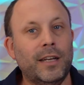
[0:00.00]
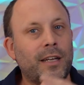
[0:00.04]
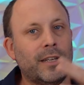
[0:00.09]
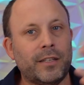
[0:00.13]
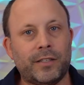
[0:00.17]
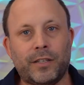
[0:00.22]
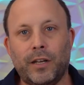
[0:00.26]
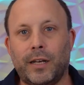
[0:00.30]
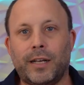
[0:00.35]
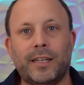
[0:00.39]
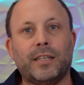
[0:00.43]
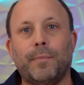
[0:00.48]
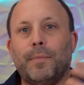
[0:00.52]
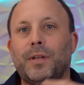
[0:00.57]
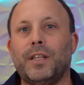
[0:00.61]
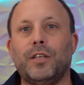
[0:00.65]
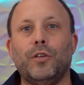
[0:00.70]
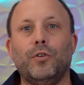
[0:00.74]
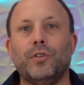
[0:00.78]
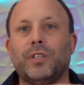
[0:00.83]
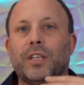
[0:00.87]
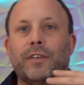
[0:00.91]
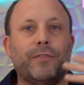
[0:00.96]
Certainly somebody
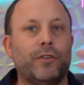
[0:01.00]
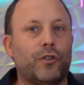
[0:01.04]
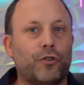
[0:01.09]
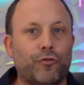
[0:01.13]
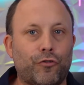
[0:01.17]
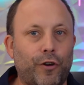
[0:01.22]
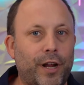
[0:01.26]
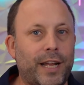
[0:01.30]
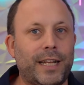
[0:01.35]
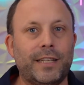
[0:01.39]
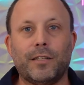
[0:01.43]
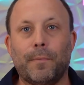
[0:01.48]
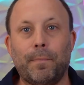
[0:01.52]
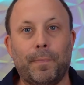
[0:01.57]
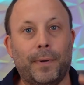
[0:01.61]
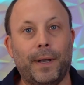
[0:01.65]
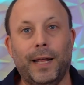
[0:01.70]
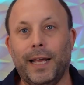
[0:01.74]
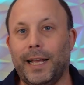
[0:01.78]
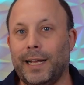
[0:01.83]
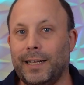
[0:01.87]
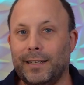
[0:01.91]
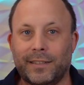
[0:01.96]
using it for trains and
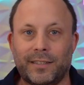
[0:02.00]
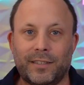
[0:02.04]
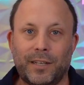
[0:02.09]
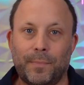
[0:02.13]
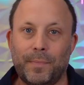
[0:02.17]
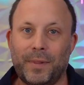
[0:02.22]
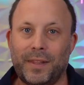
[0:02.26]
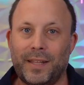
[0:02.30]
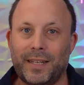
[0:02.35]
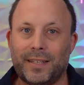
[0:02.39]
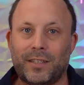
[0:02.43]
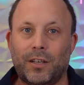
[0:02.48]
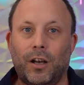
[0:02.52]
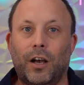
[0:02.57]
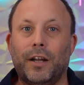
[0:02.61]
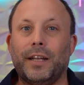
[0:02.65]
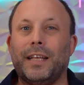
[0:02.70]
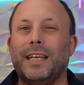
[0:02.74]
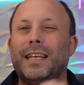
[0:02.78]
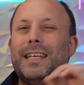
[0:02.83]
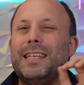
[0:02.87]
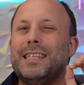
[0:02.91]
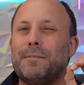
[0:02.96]
planes, something this
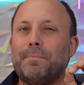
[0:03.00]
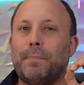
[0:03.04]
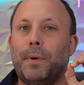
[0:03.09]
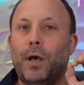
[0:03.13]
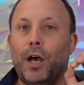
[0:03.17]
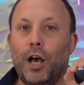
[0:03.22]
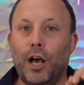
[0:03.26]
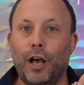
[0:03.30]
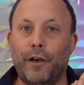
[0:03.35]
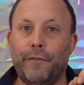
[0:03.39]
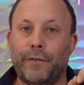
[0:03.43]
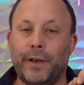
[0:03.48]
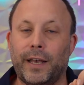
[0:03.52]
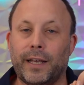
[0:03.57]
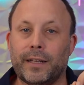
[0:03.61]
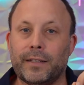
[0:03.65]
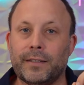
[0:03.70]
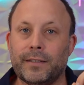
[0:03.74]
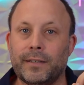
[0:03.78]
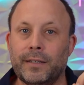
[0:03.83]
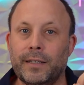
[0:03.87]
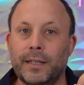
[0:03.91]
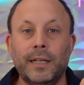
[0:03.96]
tiny is
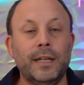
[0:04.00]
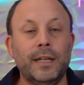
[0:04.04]
perfect.